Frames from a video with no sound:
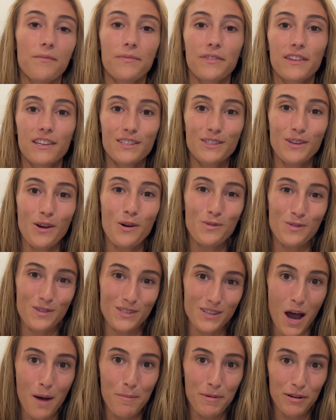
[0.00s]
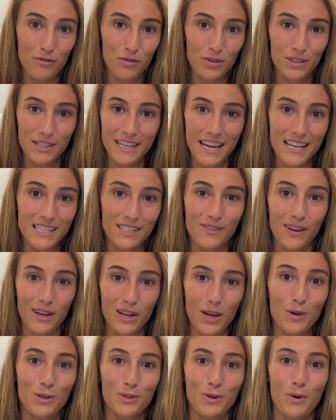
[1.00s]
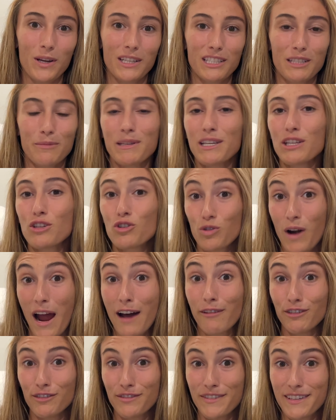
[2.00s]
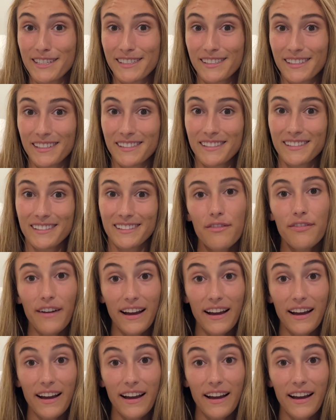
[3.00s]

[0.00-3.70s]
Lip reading: So the topic for today's video is going to be travel visas.